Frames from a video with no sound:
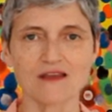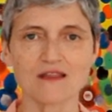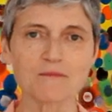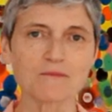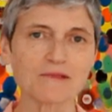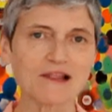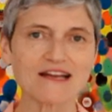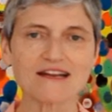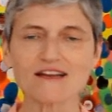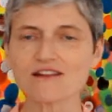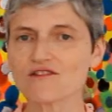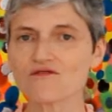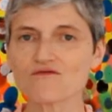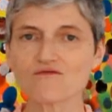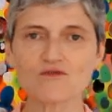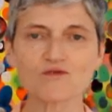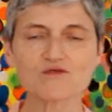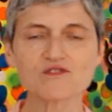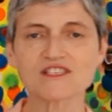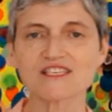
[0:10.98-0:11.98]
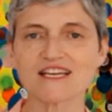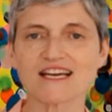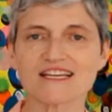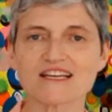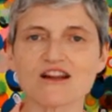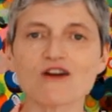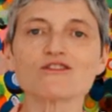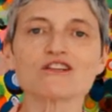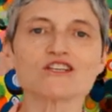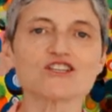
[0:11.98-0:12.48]
the planet that rules
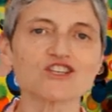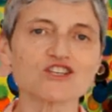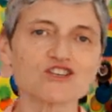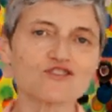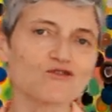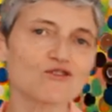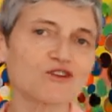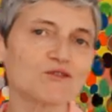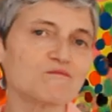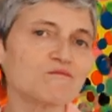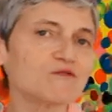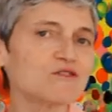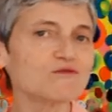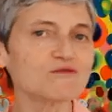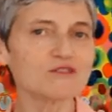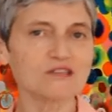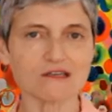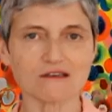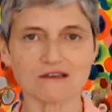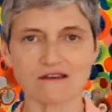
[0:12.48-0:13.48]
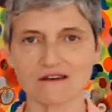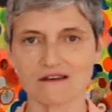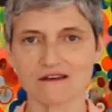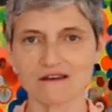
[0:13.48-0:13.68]
technology or computer,